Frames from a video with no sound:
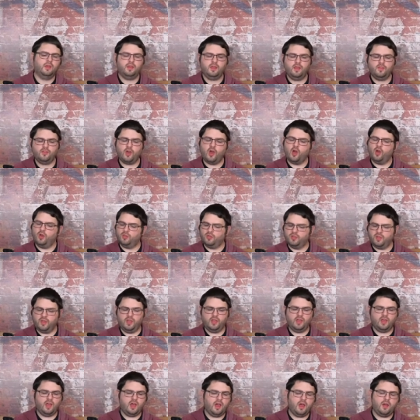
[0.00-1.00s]
Yeah, the, uh,
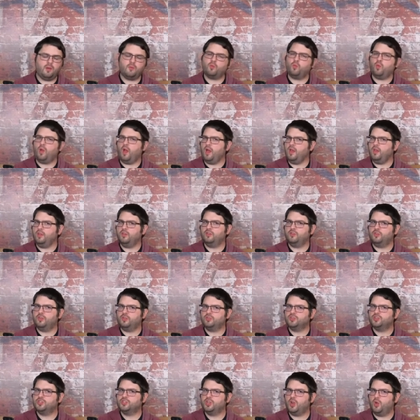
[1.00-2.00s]
the um, rye is
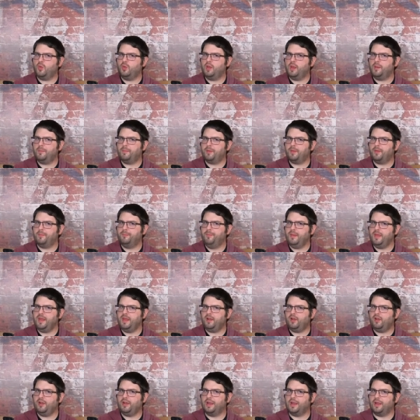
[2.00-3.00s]
still showing up a bit
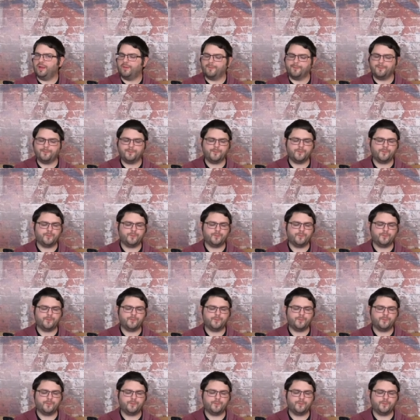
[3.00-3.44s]
on there.